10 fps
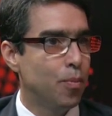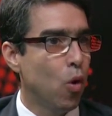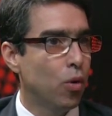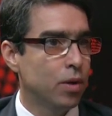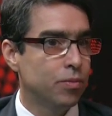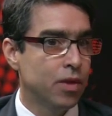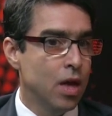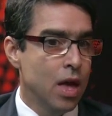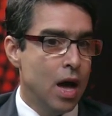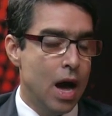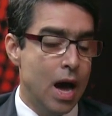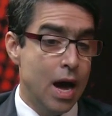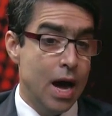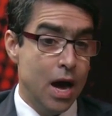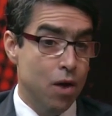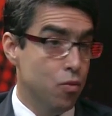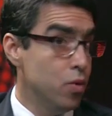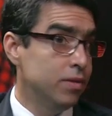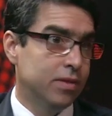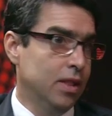programs.
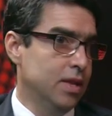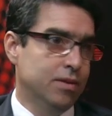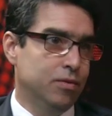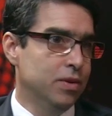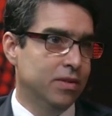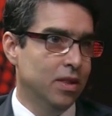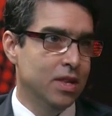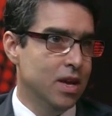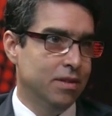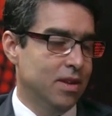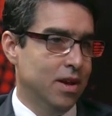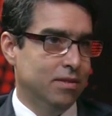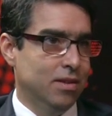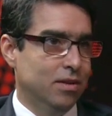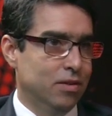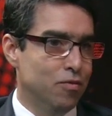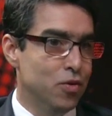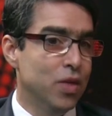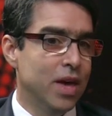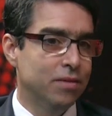Recently as a
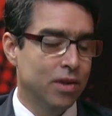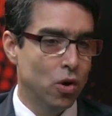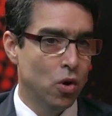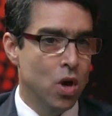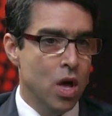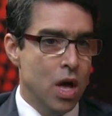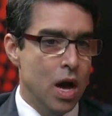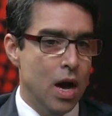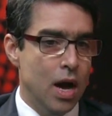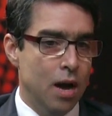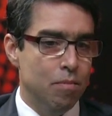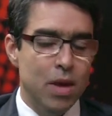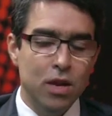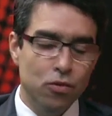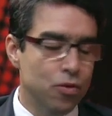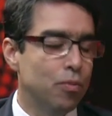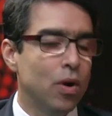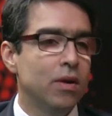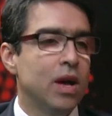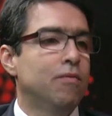few days ago, many of you
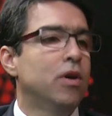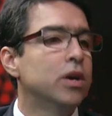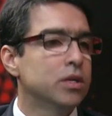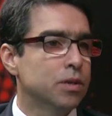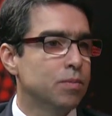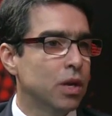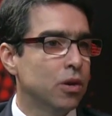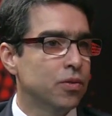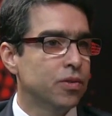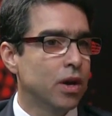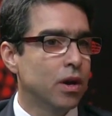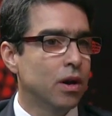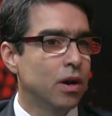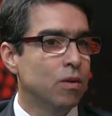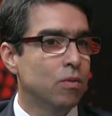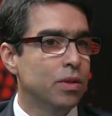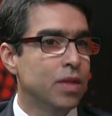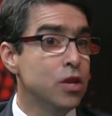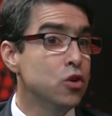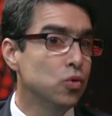probably have heard, because
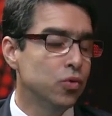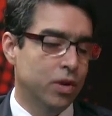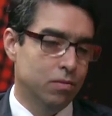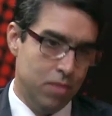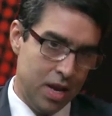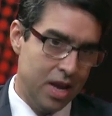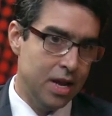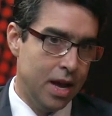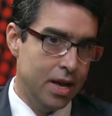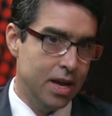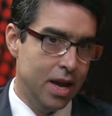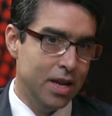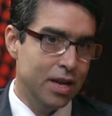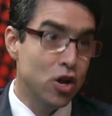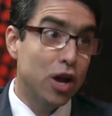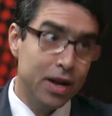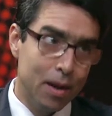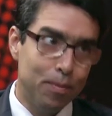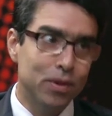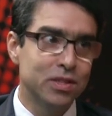the news, and not in
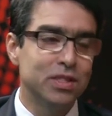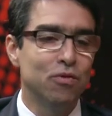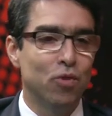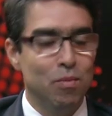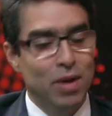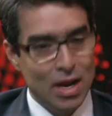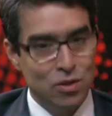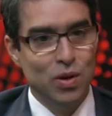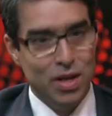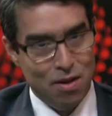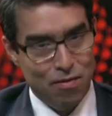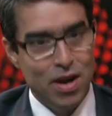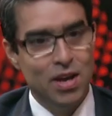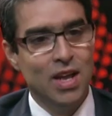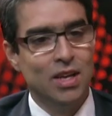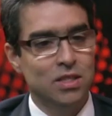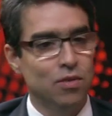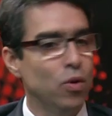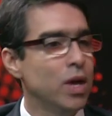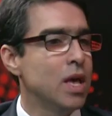a positive way, but actually in a very
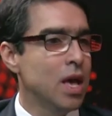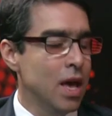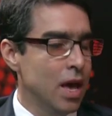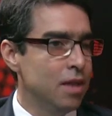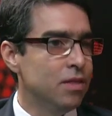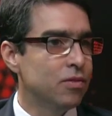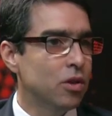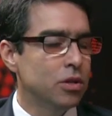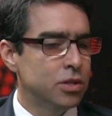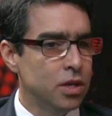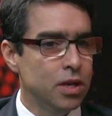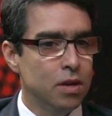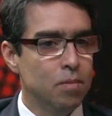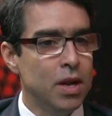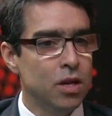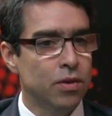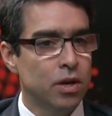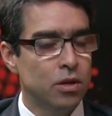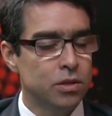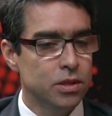negative way, in this country and in many other
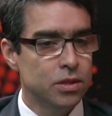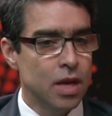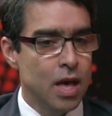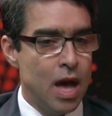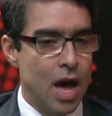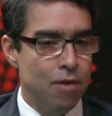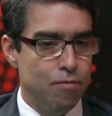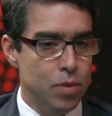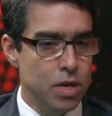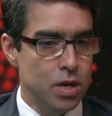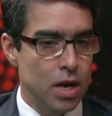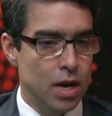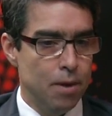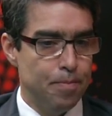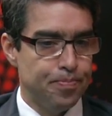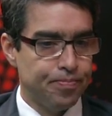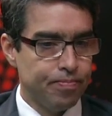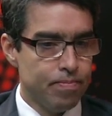countries, have been